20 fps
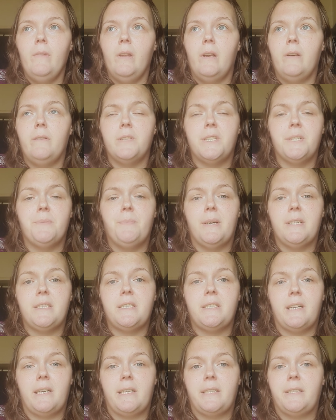was the best
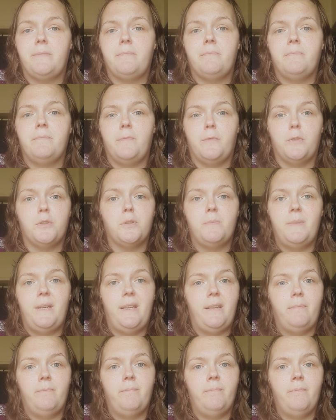thing for
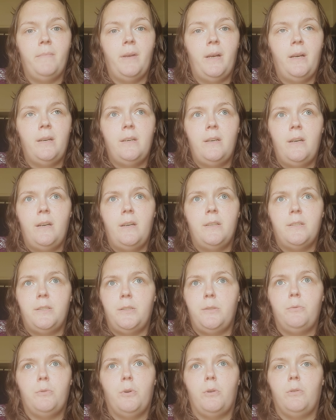me
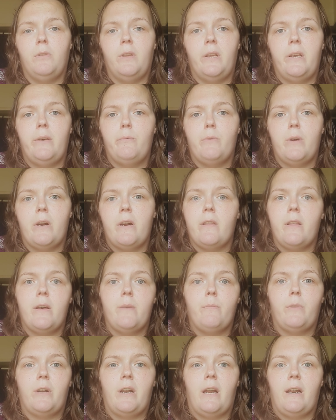to only wear them
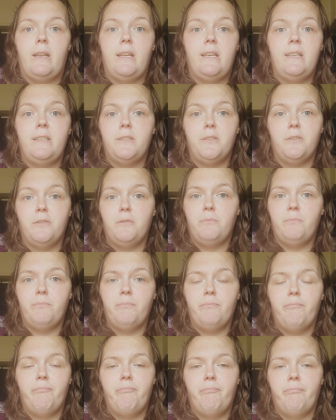when I need to,
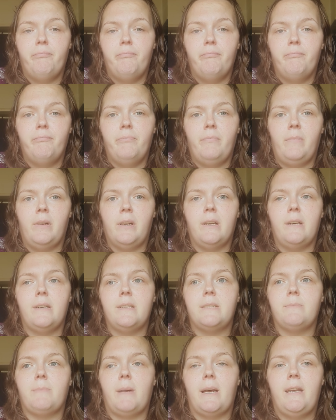
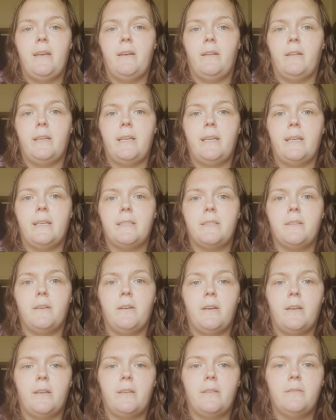because my healing has
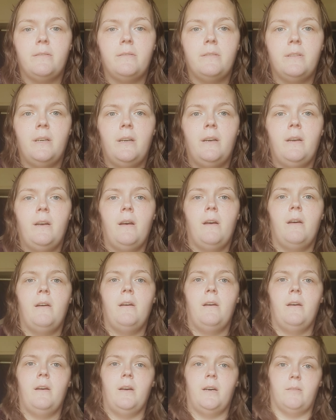gone
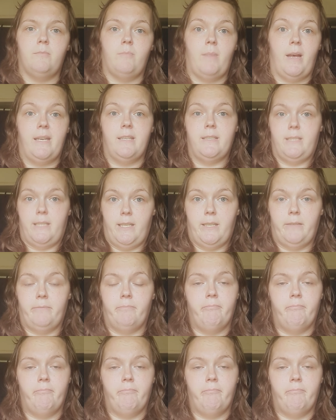amazing.